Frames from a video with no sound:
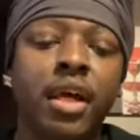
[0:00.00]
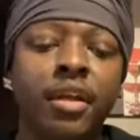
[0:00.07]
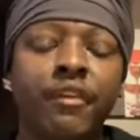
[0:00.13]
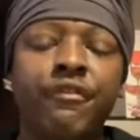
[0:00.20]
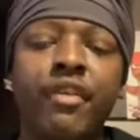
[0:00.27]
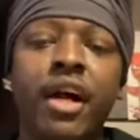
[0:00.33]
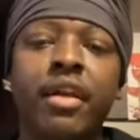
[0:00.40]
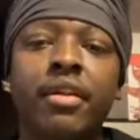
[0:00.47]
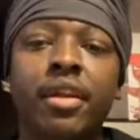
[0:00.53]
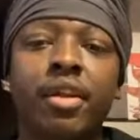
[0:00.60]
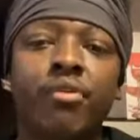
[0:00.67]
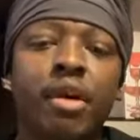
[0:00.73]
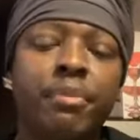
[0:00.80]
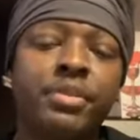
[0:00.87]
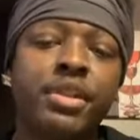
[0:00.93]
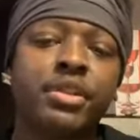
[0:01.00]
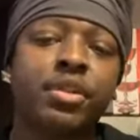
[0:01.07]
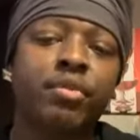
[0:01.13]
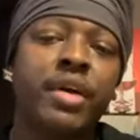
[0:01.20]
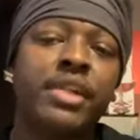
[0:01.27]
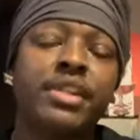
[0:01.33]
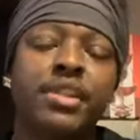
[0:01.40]
The fine linen represents the
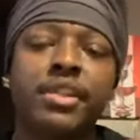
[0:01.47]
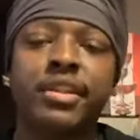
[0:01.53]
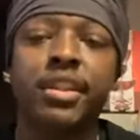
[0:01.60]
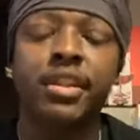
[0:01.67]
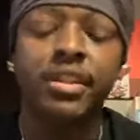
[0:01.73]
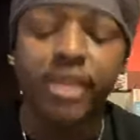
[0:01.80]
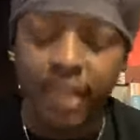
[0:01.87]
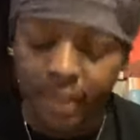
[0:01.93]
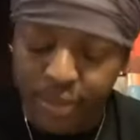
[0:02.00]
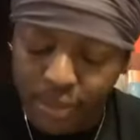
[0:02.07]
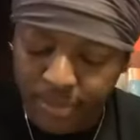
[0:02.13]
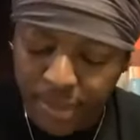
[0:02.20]
righteousness of the saints,